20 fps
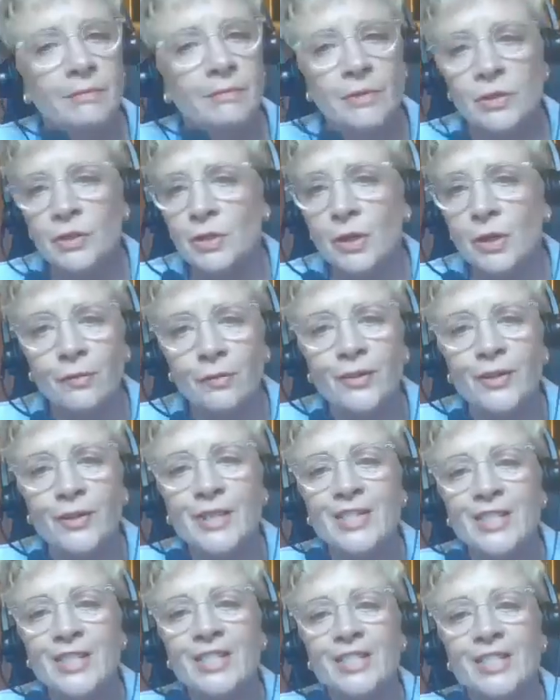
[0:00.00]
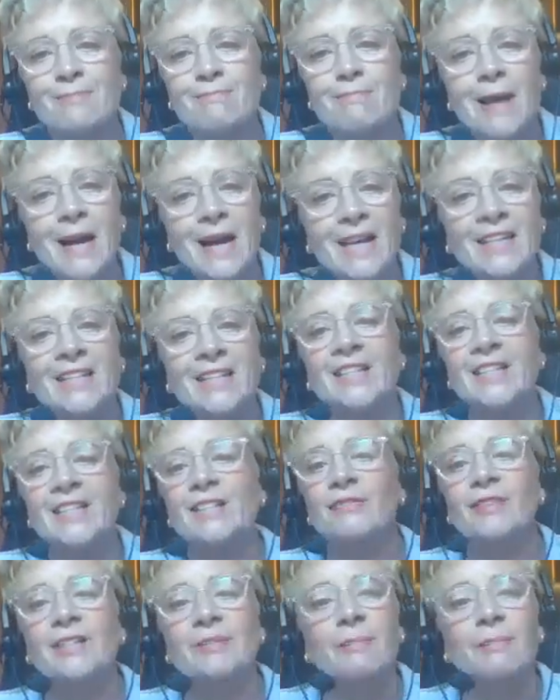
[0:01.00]
service. It's
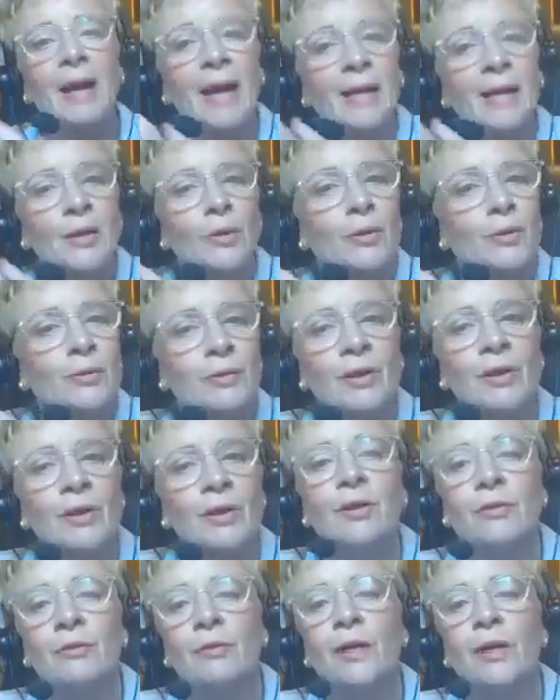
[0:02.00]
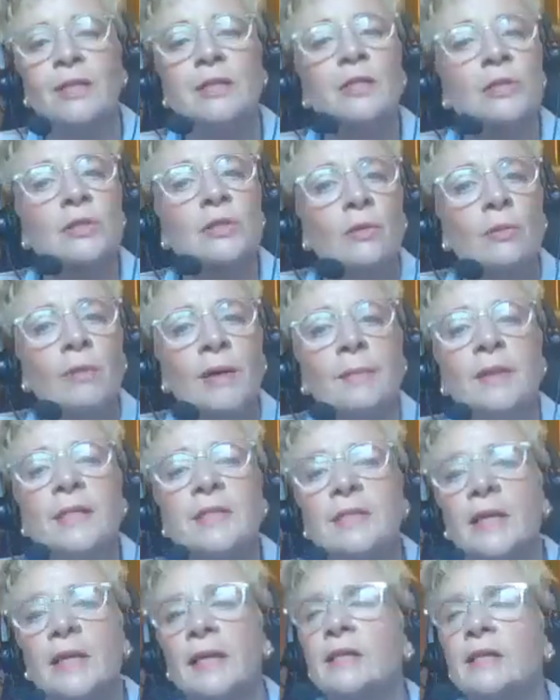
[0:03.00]
madness for adults with arthritis or
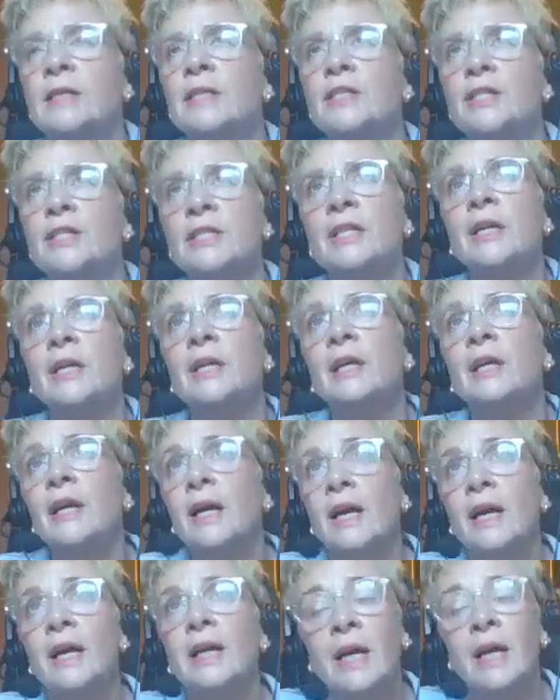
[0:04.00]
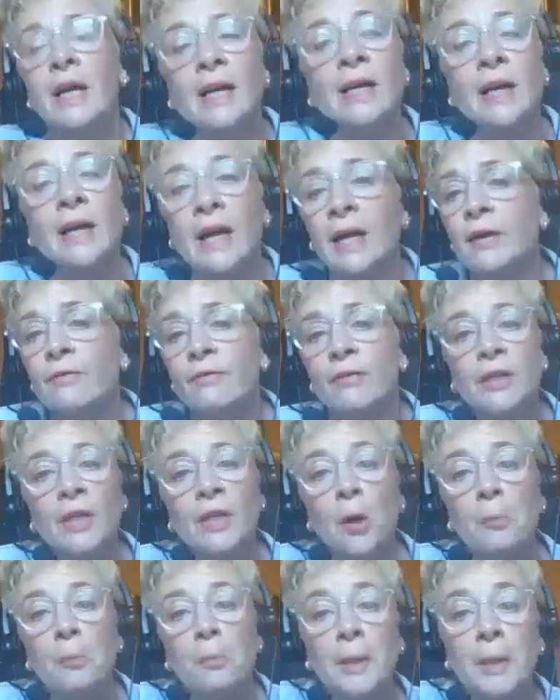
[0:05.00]
MSK conditions and for
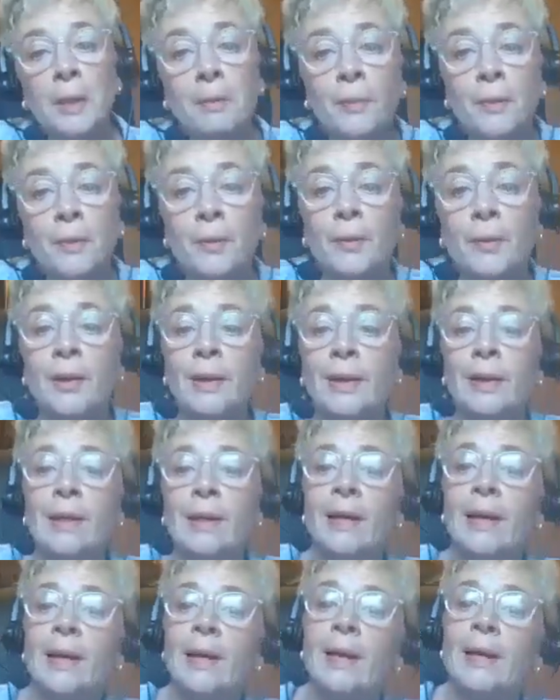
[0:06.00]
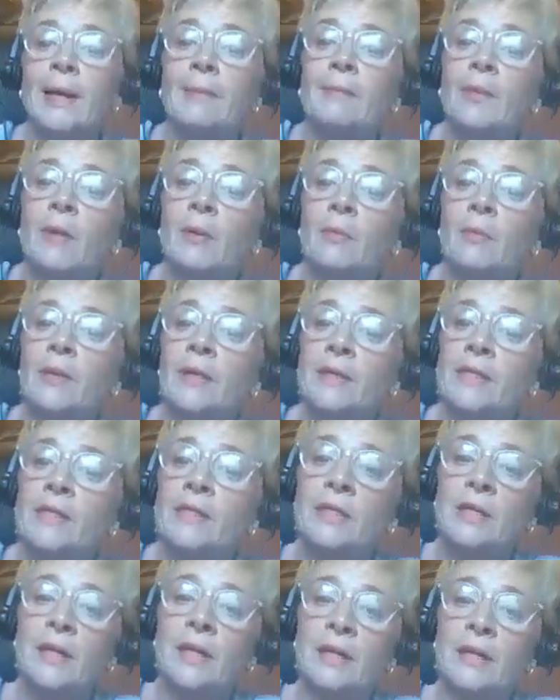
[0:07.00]
young people. And we need
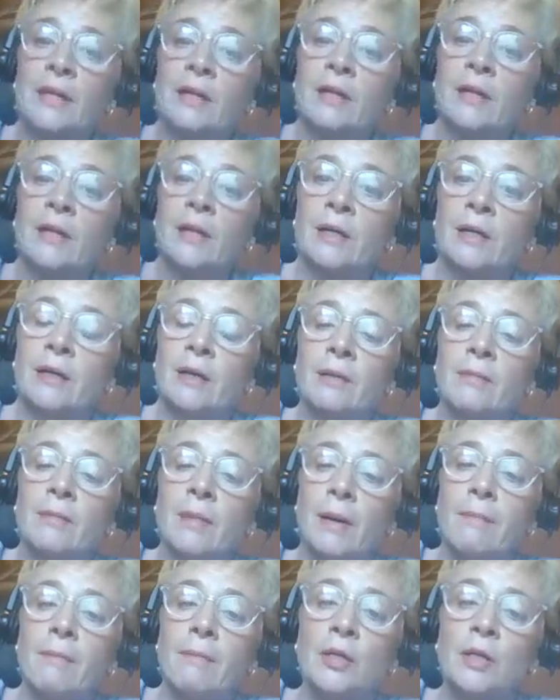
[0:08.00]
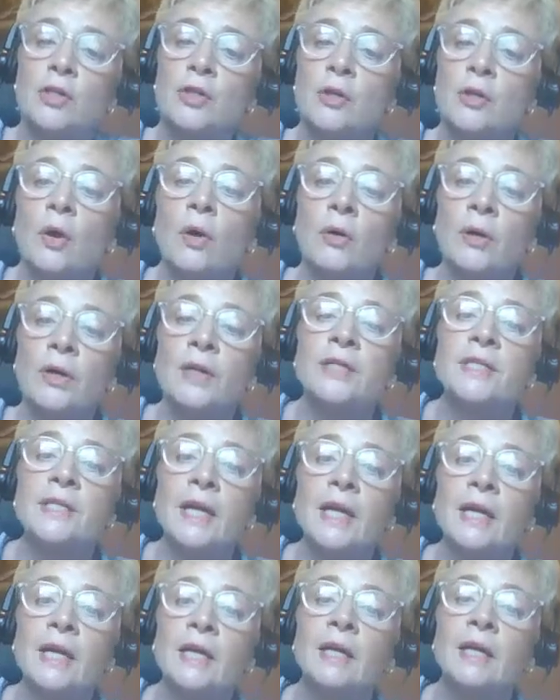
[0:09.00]
to get a much longer
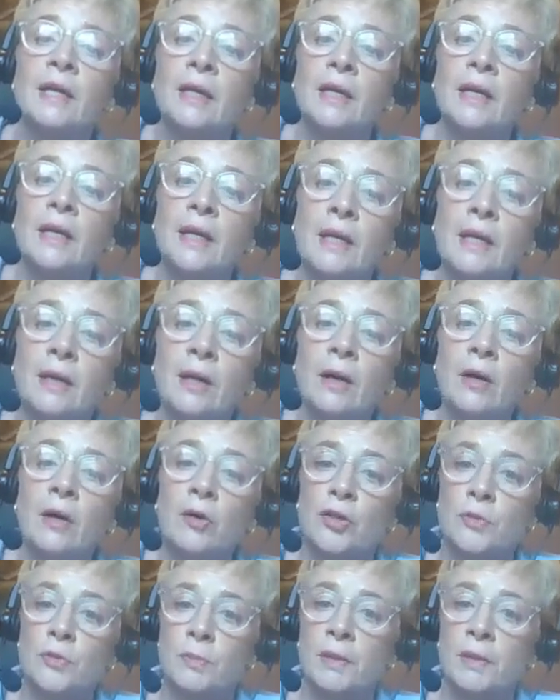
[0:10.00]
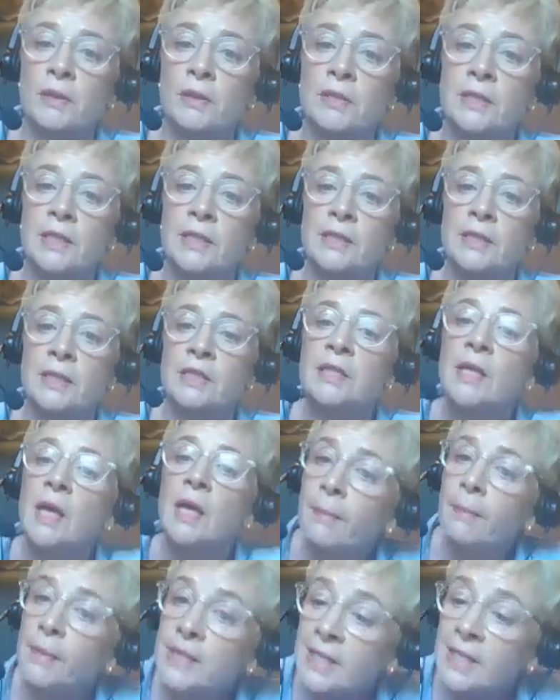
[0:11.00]
day in our hospital settings.
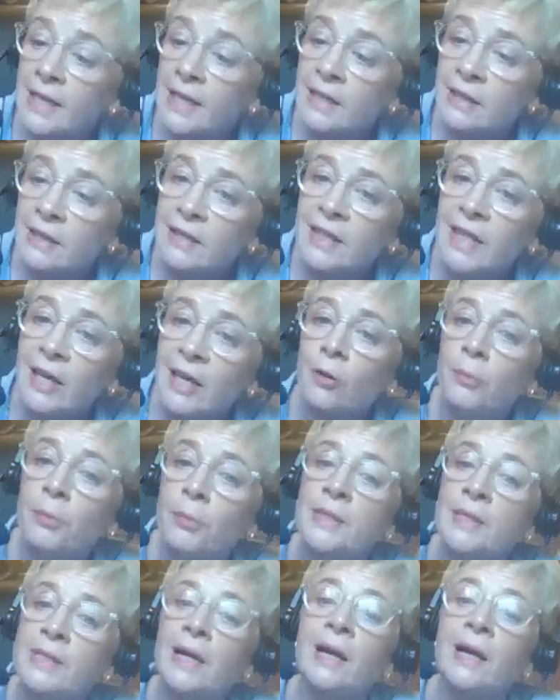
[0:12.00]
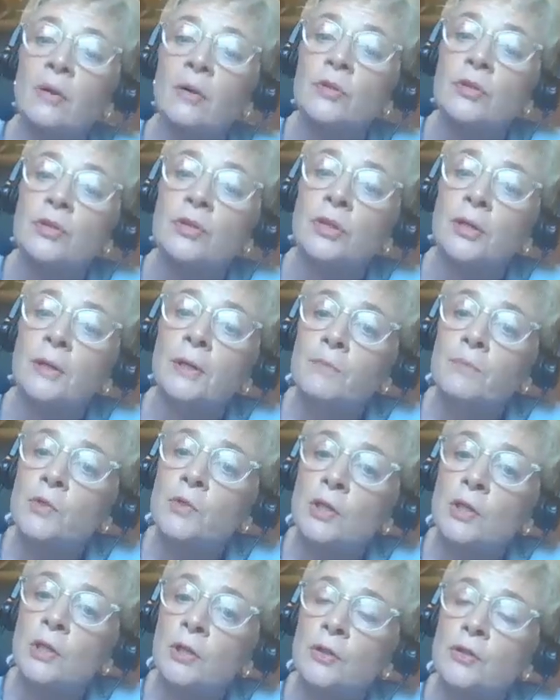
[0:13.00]
But taking therapies out
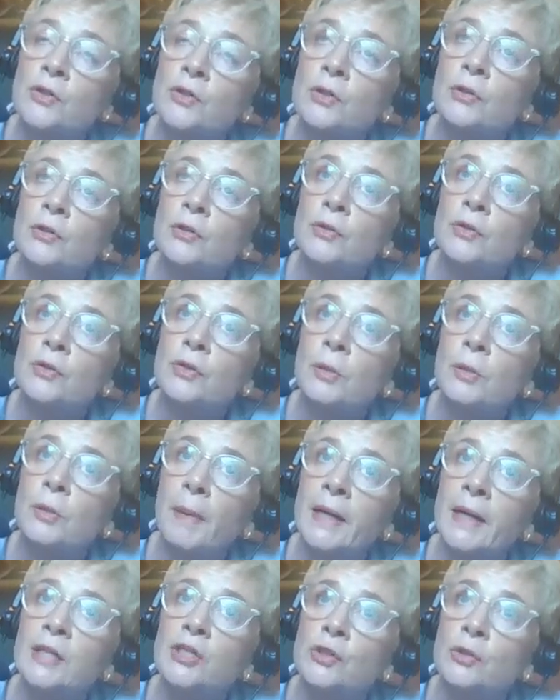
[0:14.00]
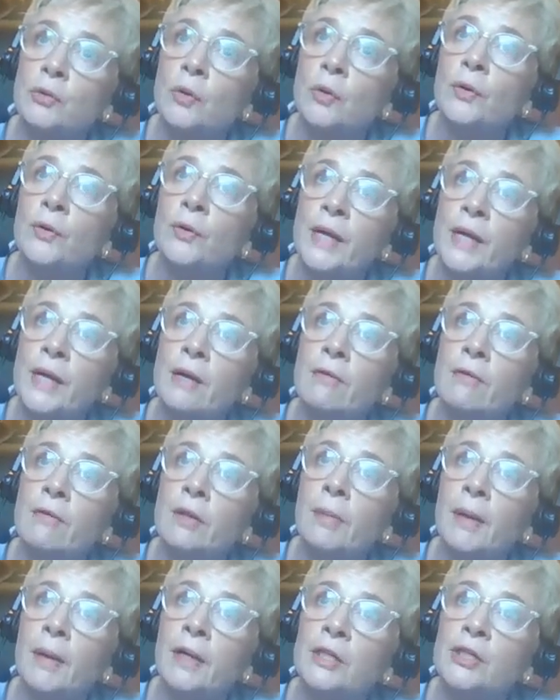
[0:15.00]
to the patient or nearer
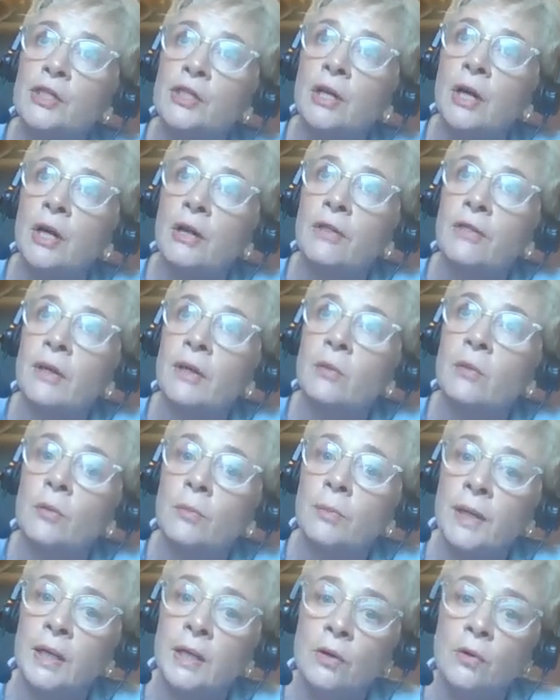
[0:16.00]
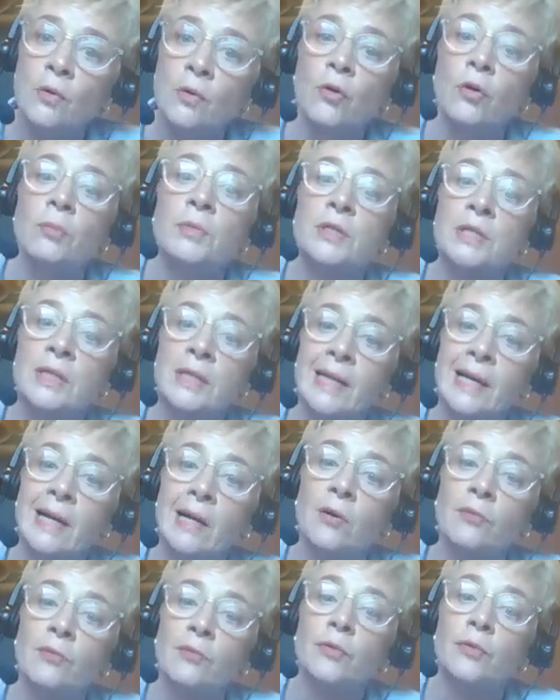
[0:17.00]
the patient, I think will be enormously
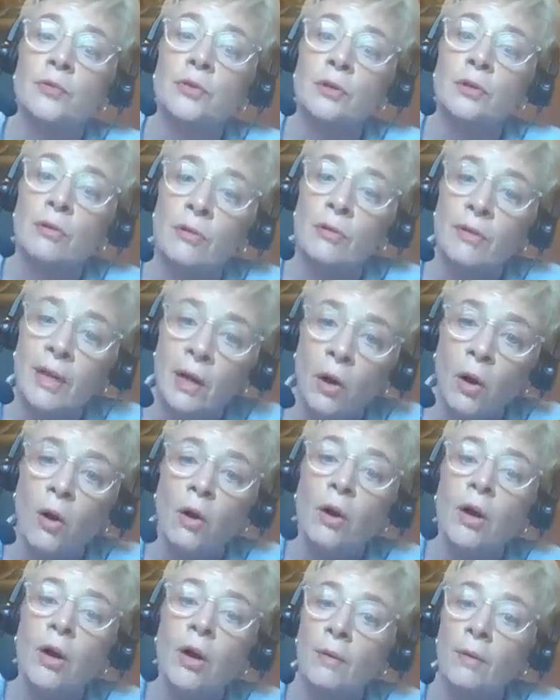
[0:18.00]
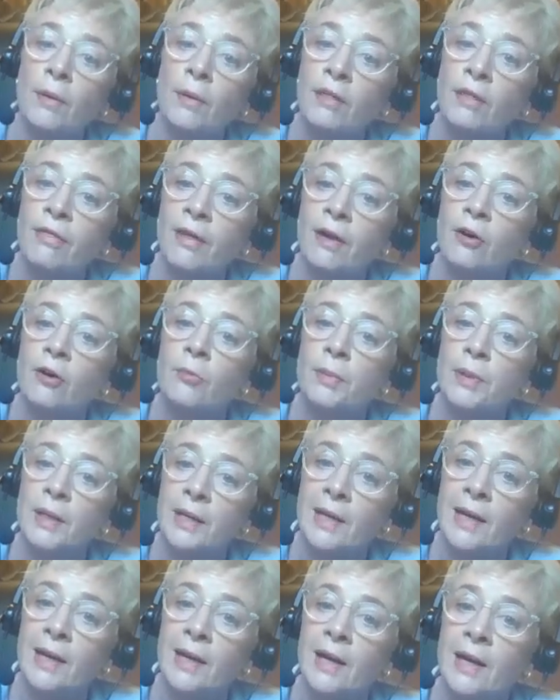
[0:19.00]
helpful, so that their ongoing therapy
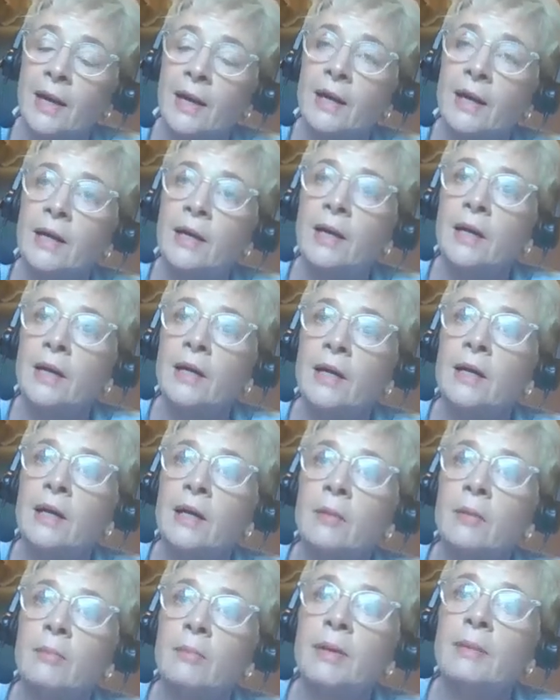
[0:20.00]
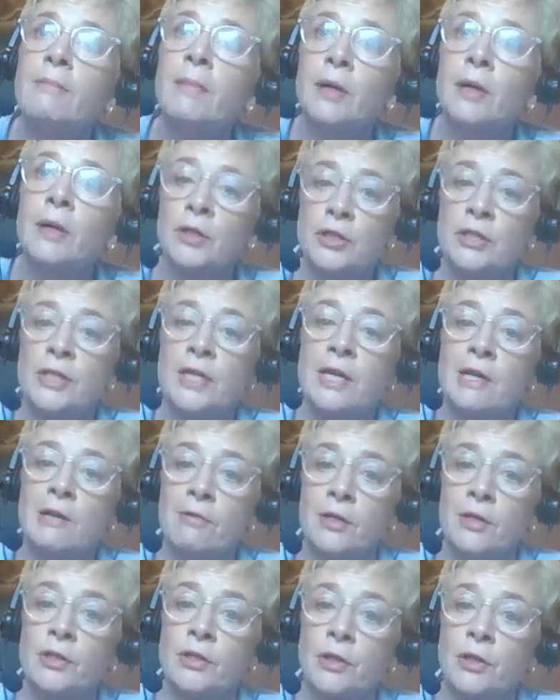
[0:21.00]
care can be much
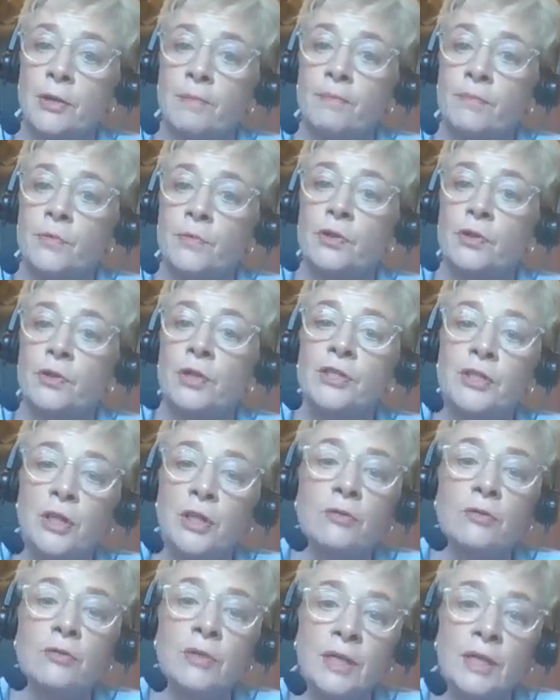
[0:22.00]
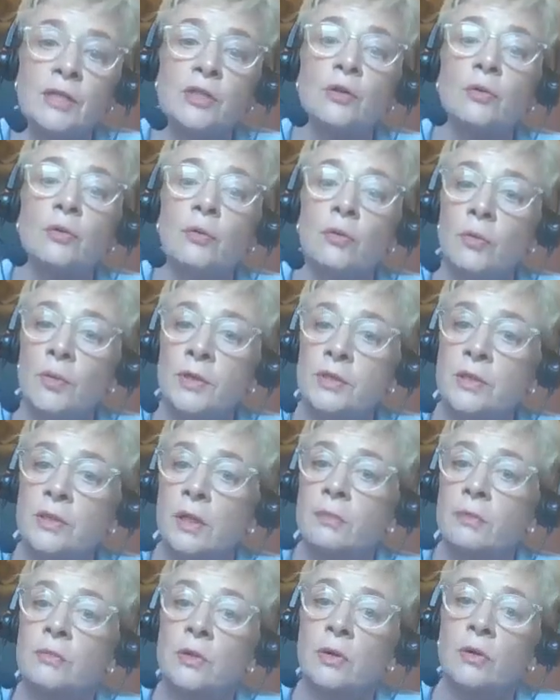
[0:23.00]
nearer to them, so they don't need to always
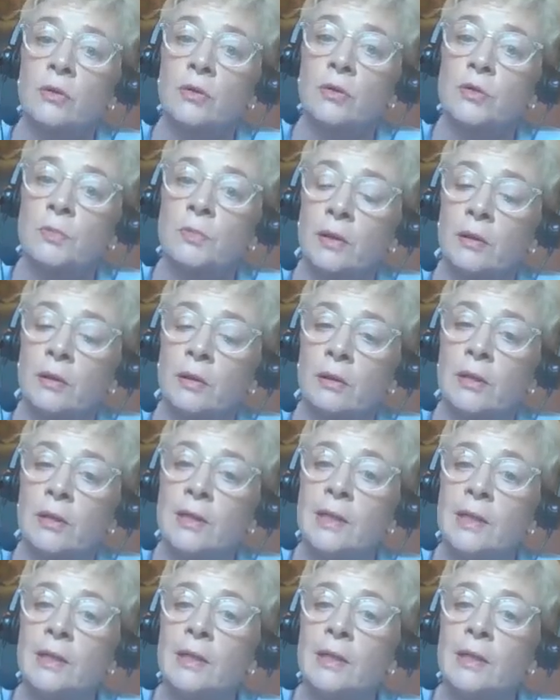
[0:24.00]
come to hospital.